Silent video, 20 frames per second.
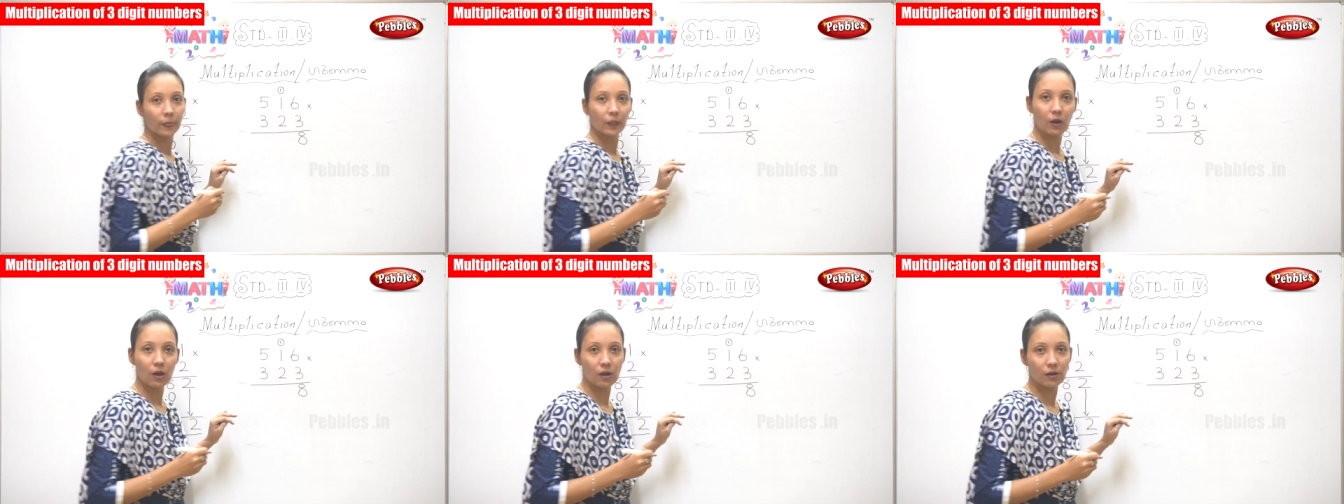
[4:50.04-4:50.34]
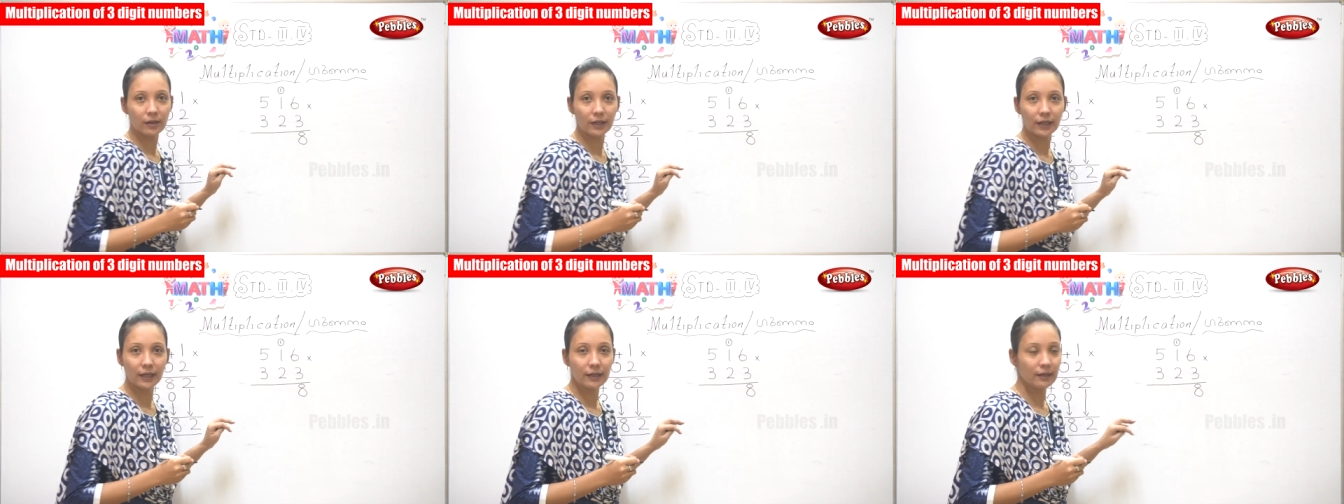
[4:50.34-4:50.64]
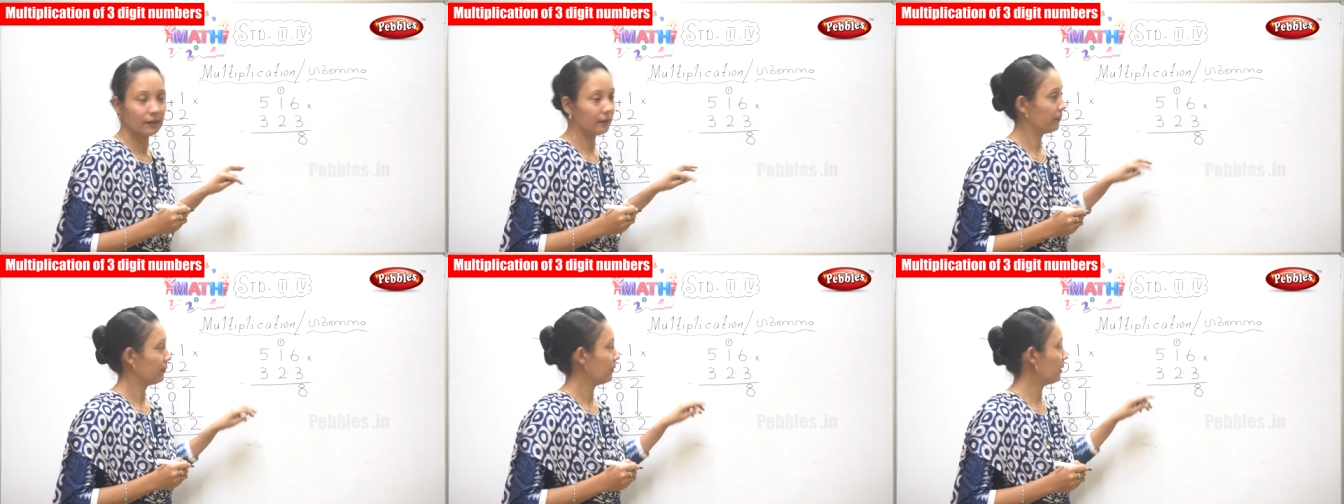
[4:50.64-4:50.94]

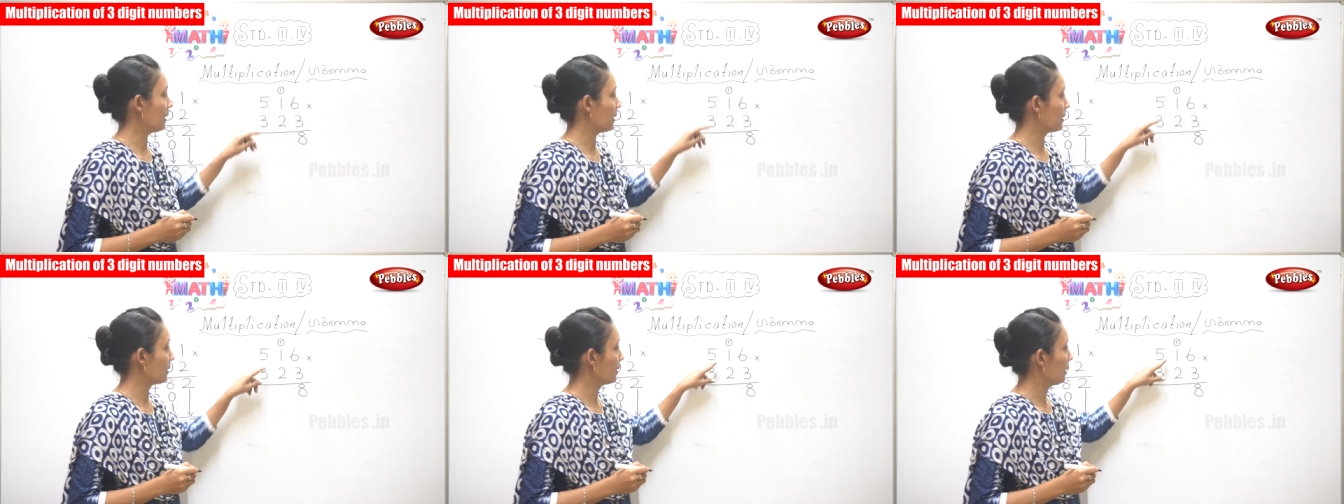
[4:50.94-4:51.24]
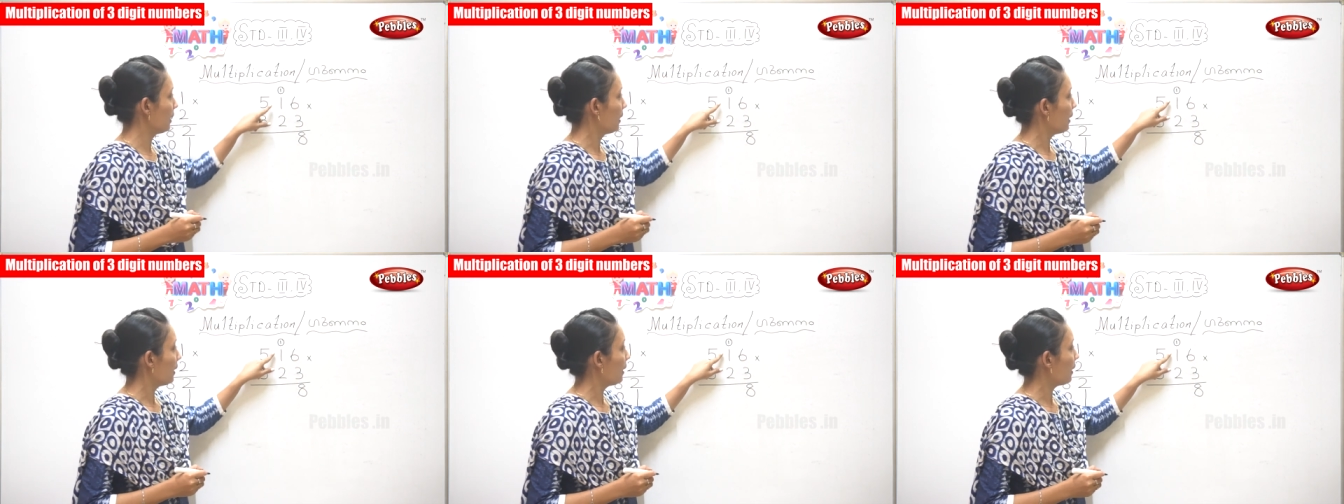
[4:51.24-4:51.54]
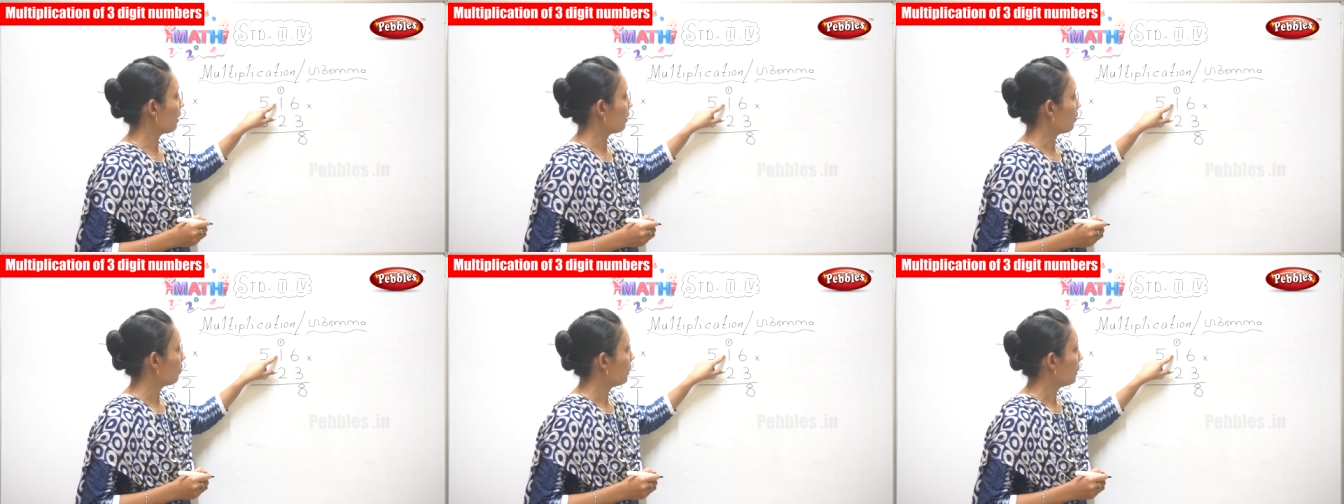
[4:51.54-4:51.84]
Alright? Yes.
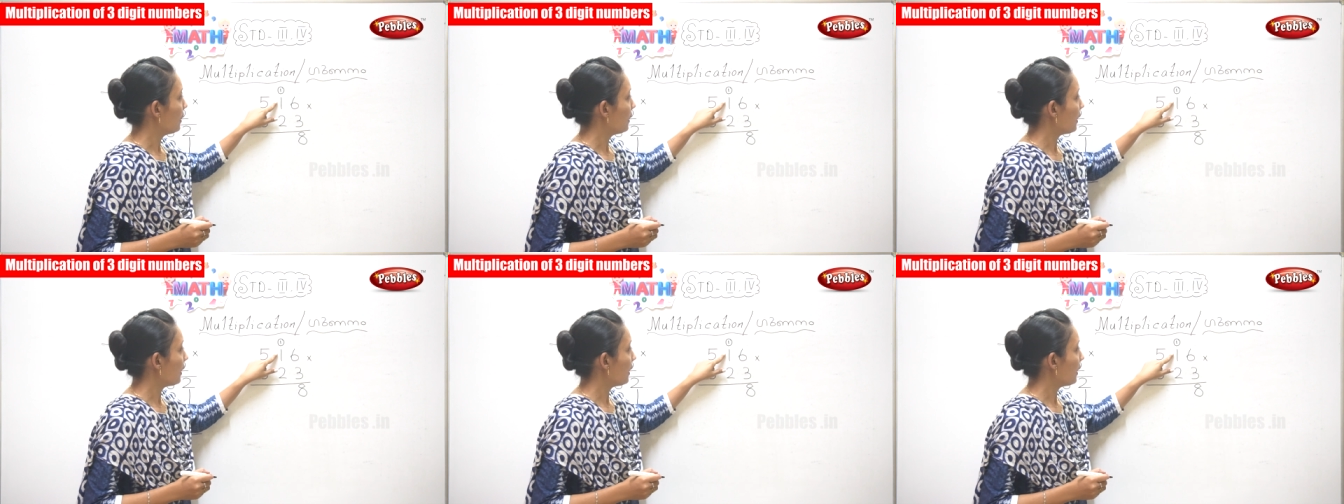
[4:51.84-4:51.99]
Now,